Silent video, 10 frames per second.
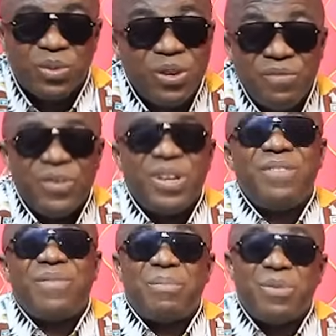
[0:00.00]
So if you
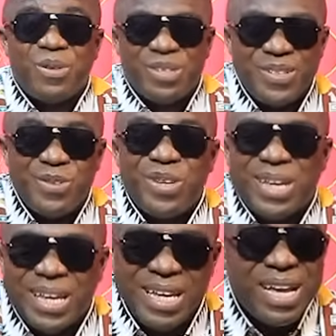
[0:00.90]
live abroad,
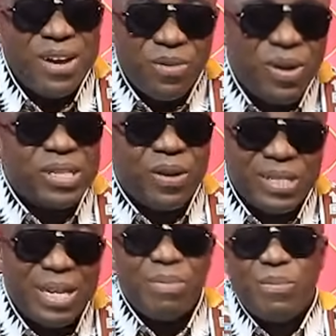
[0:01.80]
UK, whilst I
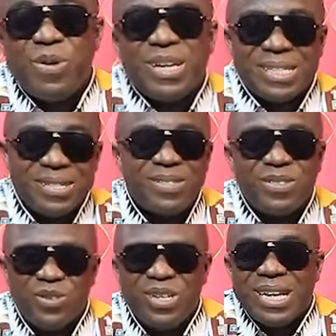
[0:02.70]
was there, people were
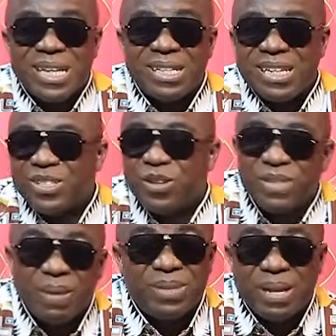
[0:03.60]
still doing exchanges
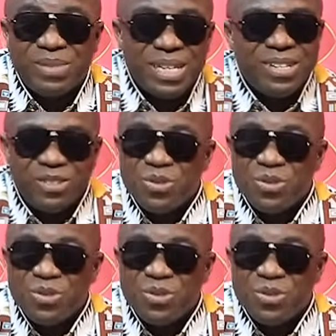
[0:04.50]
of tap send.